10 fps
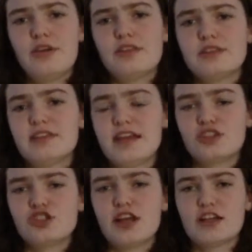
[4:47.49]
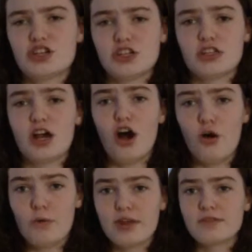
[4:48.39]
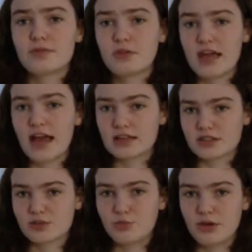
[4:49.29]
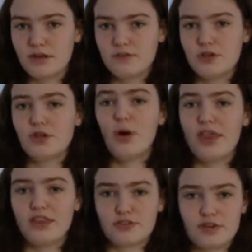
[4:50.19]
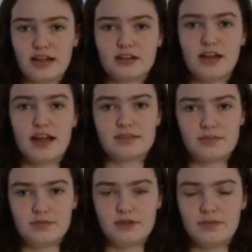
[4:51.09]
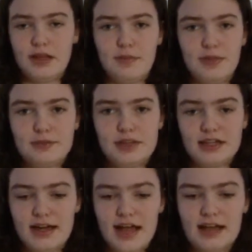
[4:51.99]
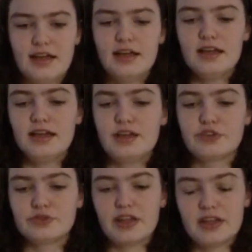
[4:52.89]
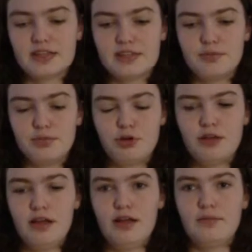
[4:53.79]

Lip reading: the stage directions are always from the actor's point of view, and the director has to flip-flop them in their head. It's really simple.